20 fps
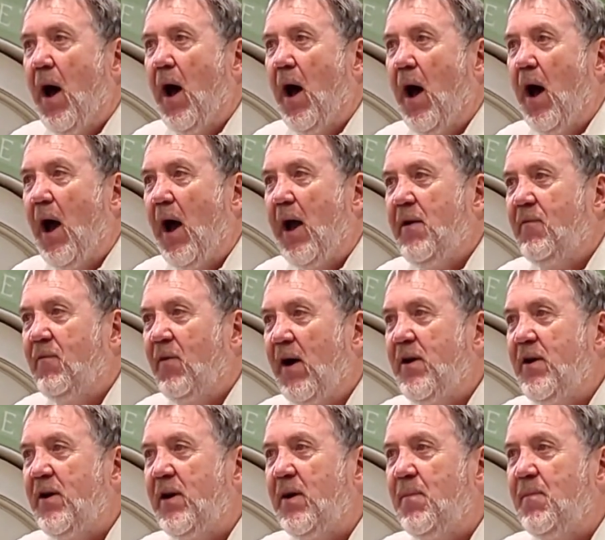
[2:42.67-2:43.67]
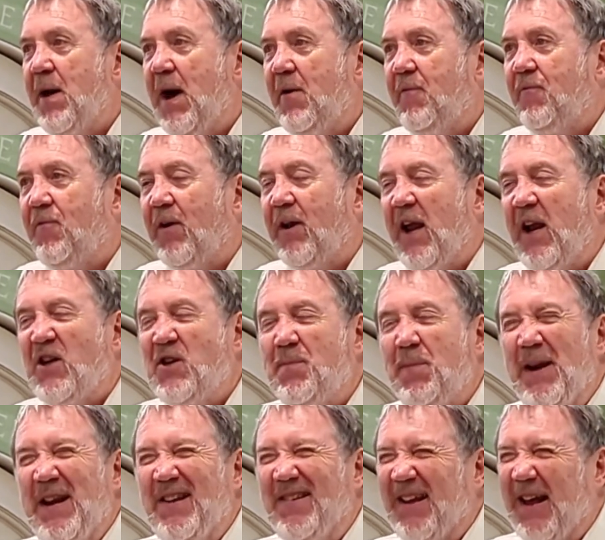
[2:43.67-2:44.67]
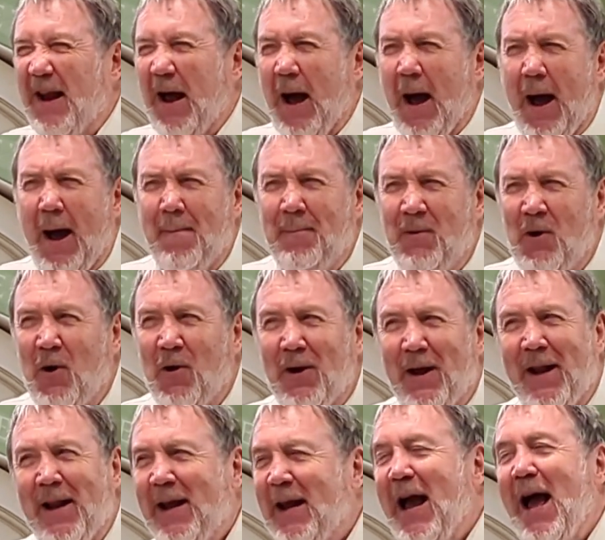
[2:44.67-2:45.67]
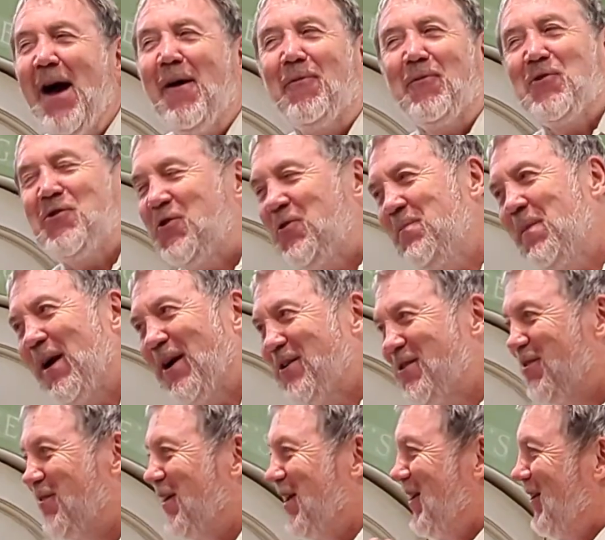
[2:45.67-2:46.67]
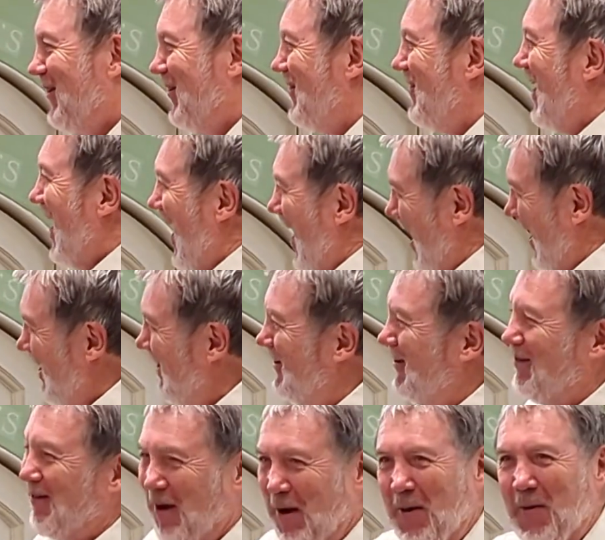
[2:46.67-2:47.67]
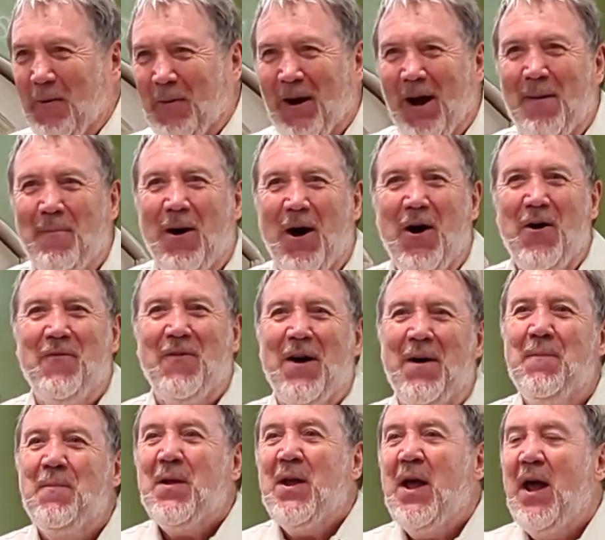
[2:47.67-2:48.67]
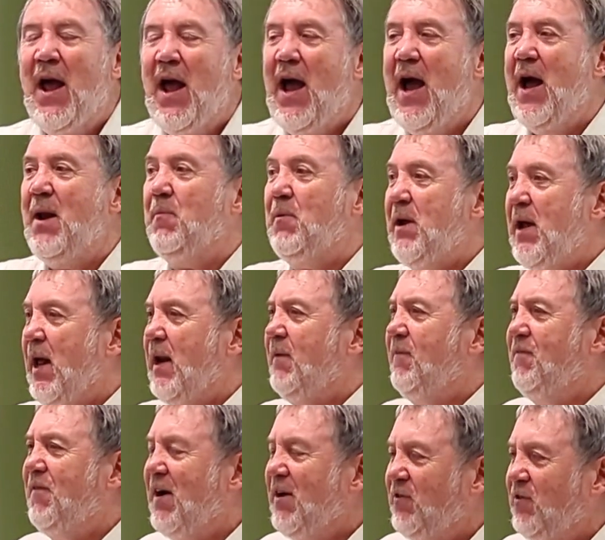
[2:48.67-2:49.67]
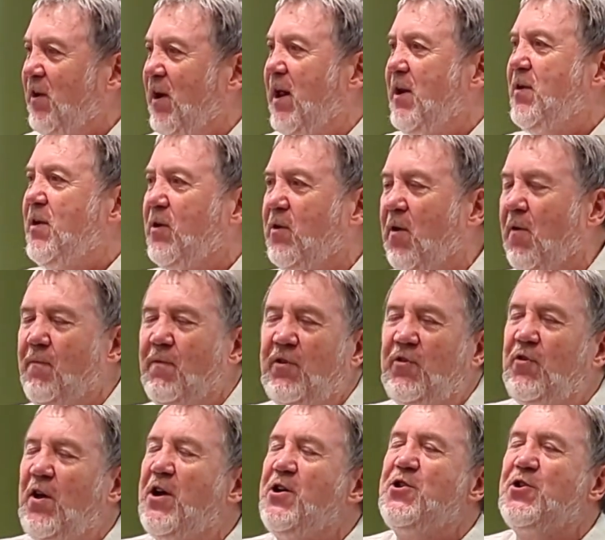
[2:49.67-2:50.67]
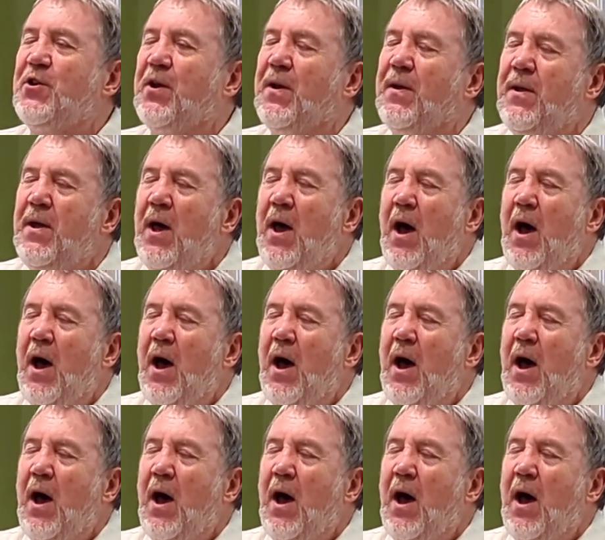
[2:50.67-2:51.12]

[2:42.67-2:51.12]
Uh, I invited him out for lunch, but he said, I'm not getting out too much these days, so come over. And we had a fascinating conversation.